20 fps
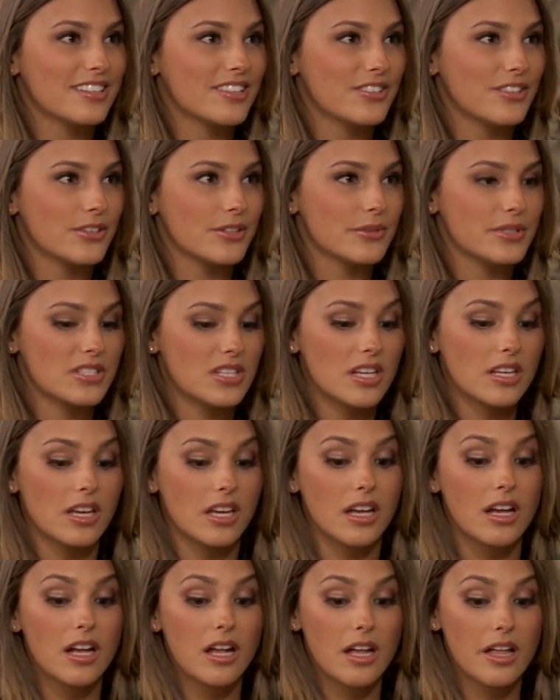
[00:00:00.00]
It was
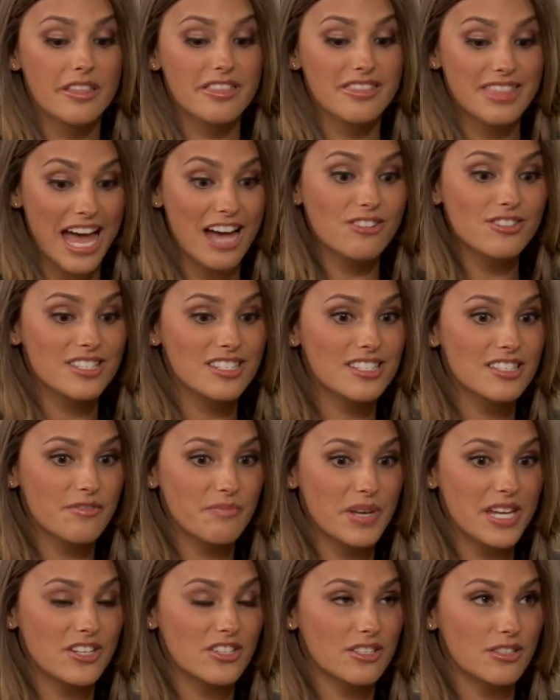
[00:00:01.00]
taking thousands of
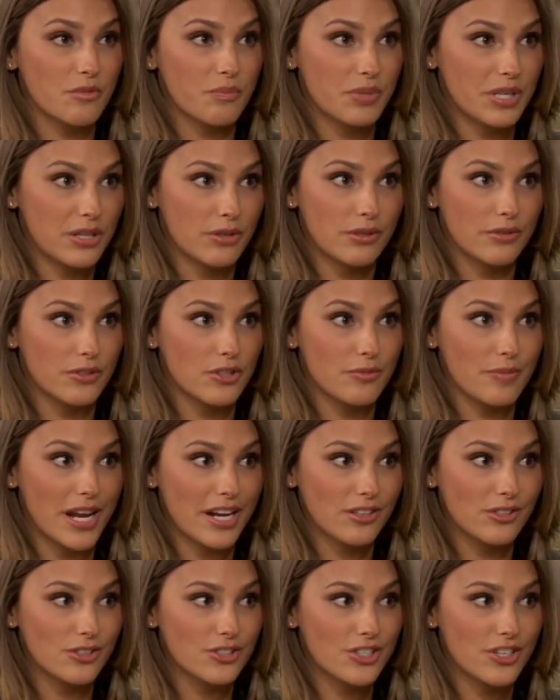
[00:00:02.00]
pages of peer-reviewed
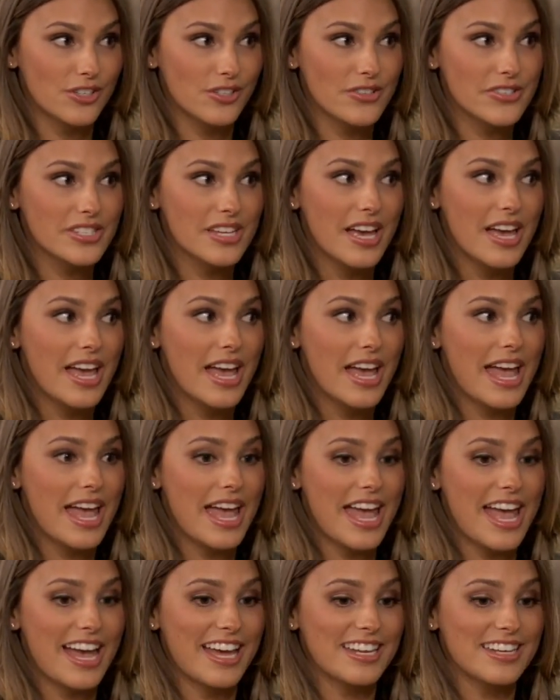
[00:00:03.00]
medical journals
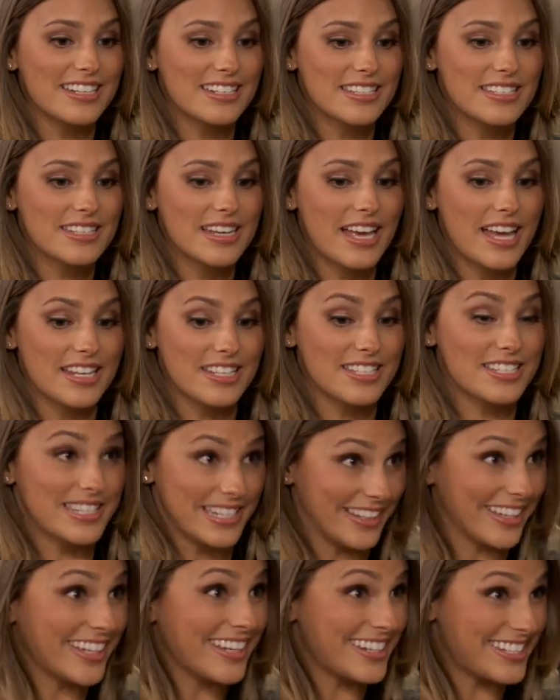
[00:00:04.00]
and
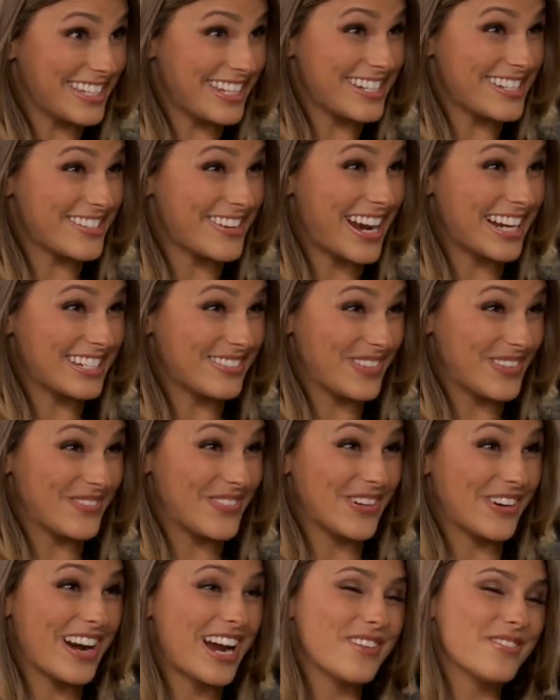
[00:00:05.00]
distilling it to interactive
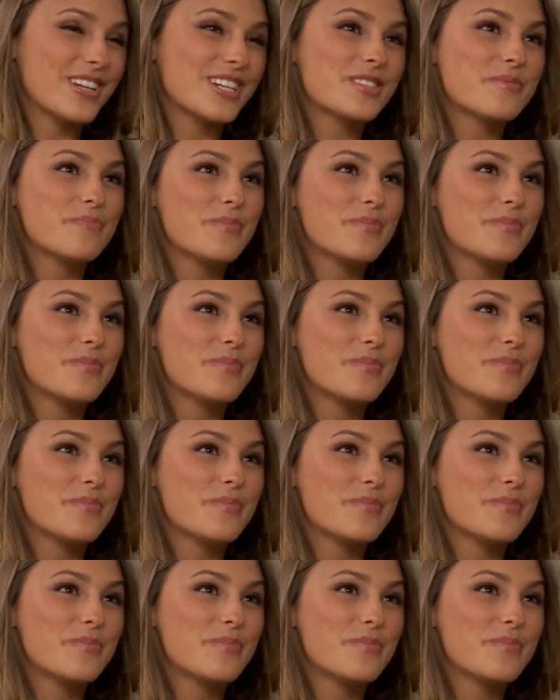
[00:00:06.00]
infographics.